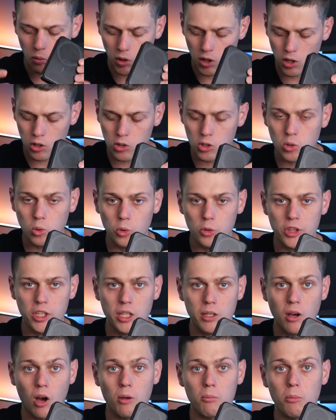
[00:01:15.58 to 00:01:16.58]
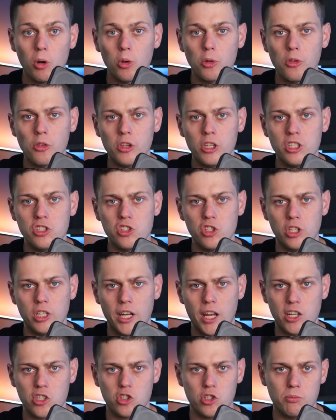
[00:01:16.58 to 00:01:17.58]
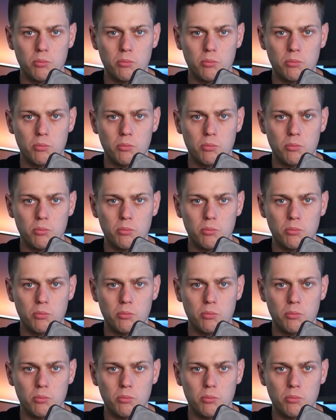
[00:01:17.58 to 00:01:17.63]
One other cool thing on both of these, you can actually